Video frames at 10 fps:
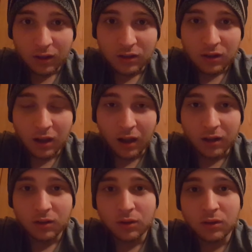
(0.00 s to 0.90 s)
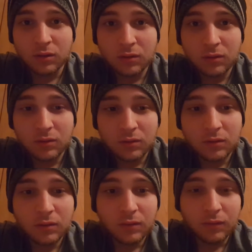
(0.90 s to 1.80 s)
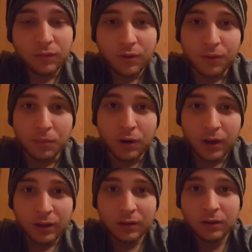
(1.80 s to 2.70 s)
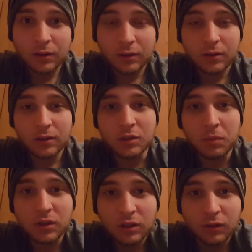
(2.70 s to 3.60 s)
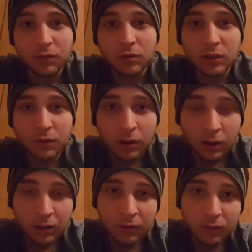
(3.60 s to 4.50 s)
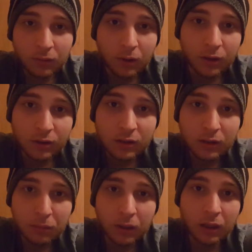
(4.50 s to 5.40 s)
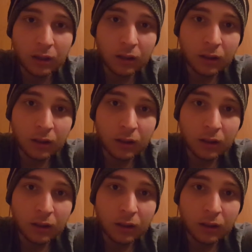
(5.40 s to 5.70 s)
it's not good for your brain, especially if you leave it on while you're sleeping.